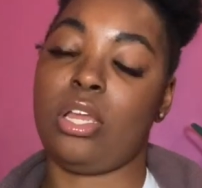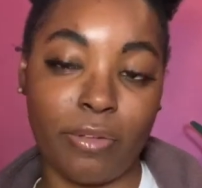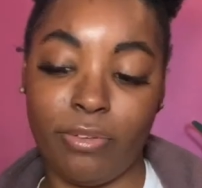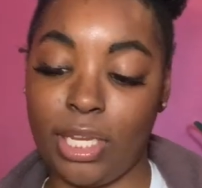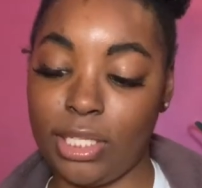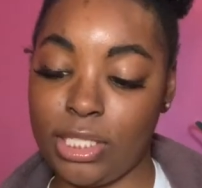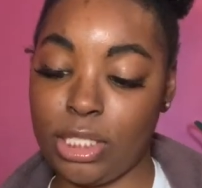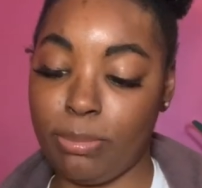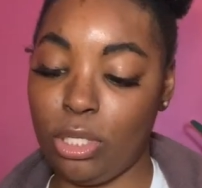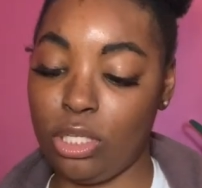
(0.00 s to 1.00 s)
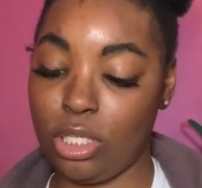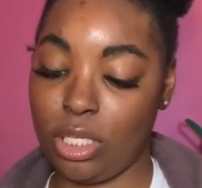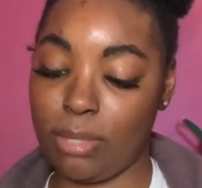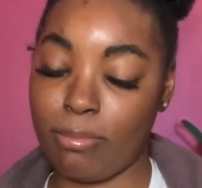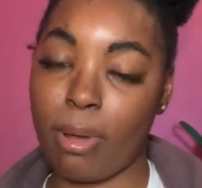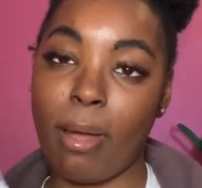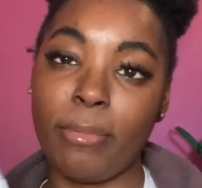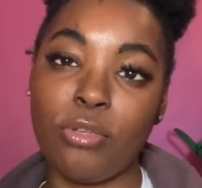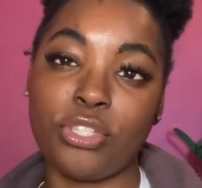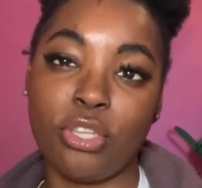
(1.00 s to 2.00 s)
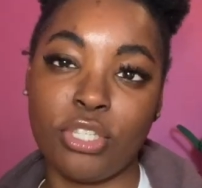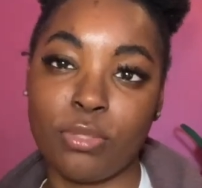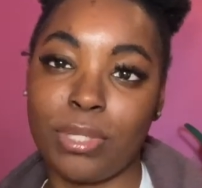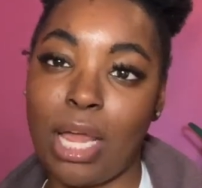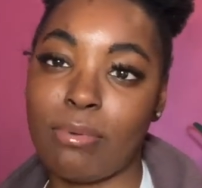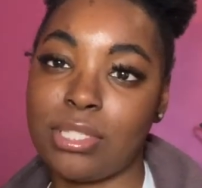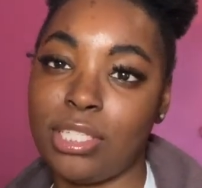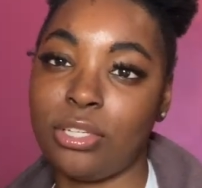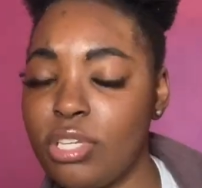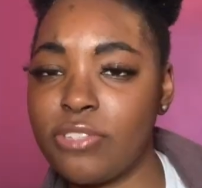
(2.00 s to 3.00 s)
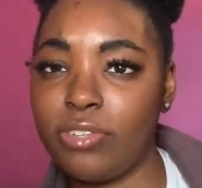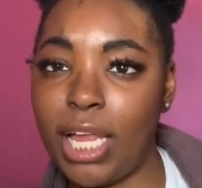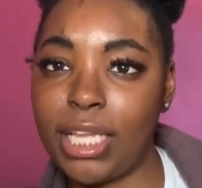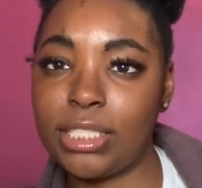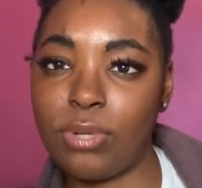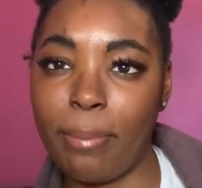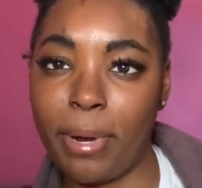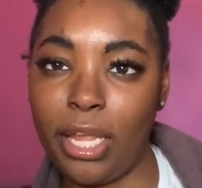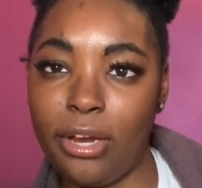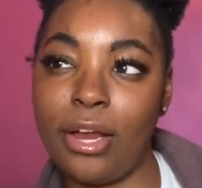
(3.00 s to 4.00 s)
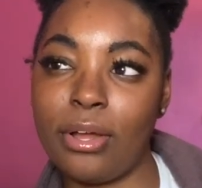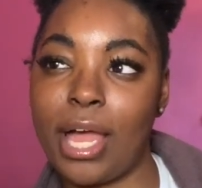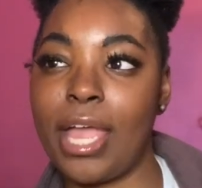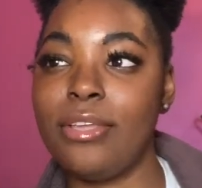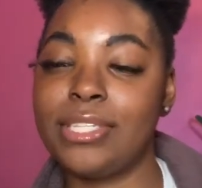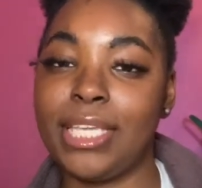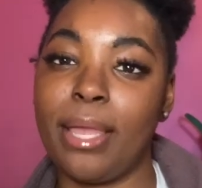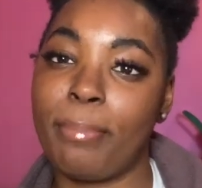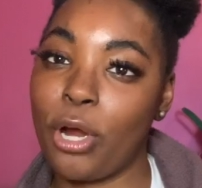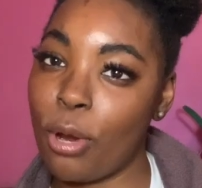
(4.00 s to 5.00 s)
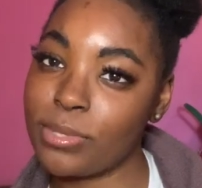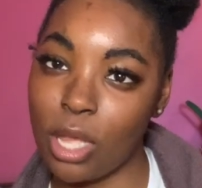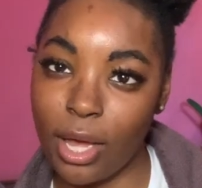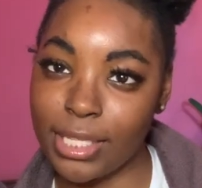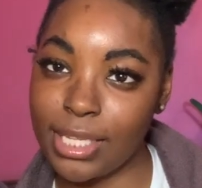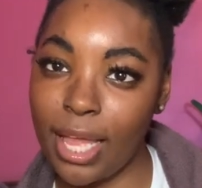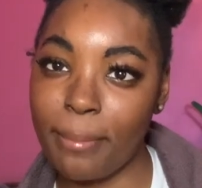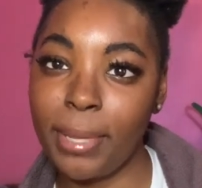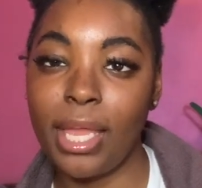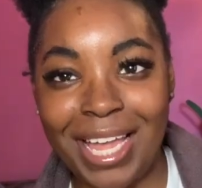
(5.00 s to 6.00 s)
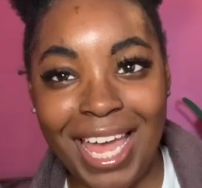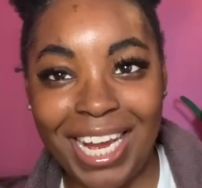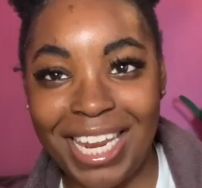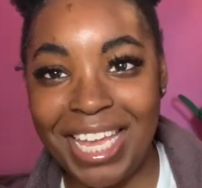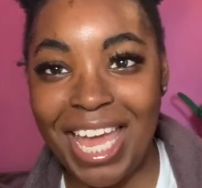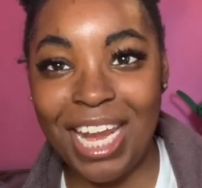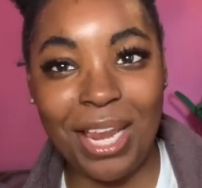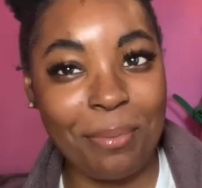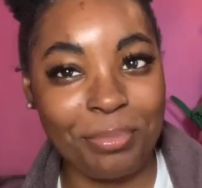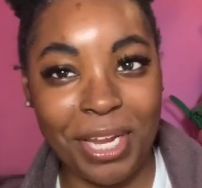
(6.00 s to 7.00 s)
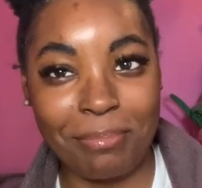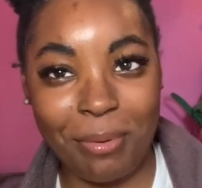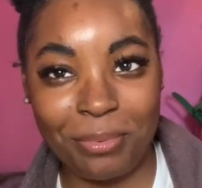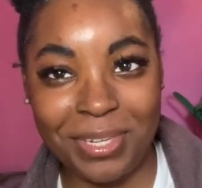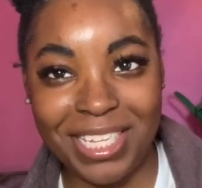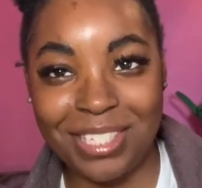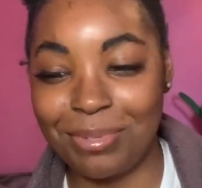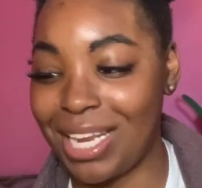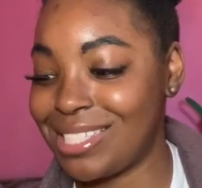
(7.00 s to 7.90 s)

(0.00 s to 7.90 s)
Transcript: I feel like this would be good. My mom used to use this when I was little, just for like to wrap our hair. I used to get perms all the time. It kind of bring memories when I